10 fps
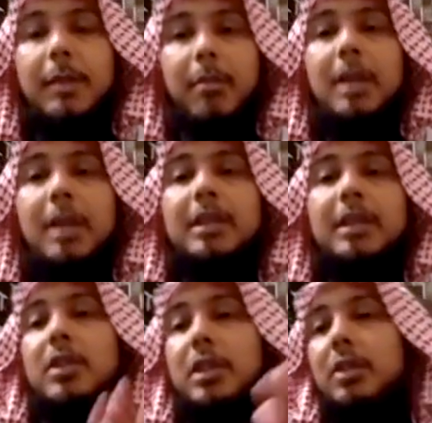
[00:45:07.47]
but
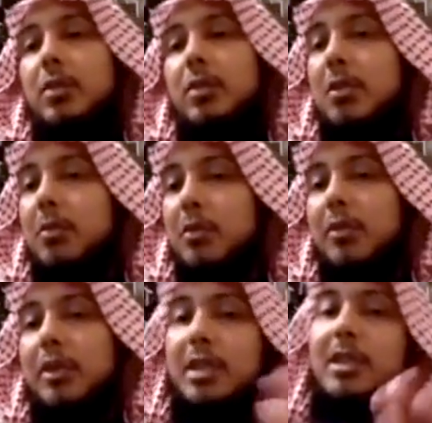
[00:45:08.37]
eventually he or she
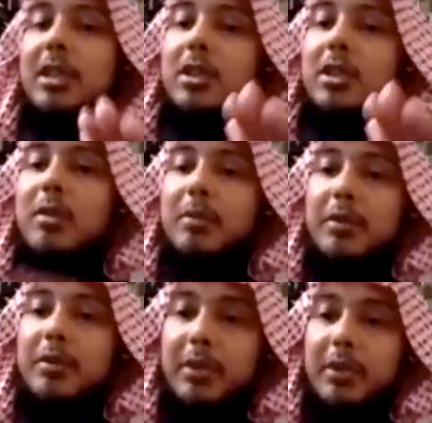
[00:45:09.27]
will, just like you are
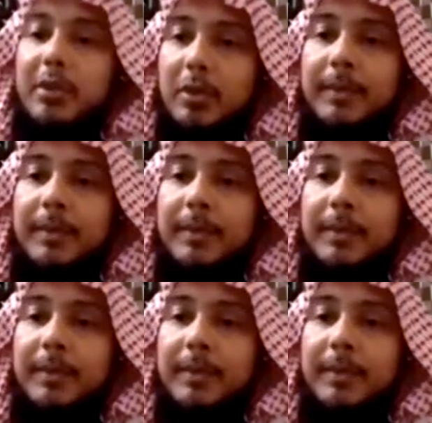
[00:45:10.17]
moving on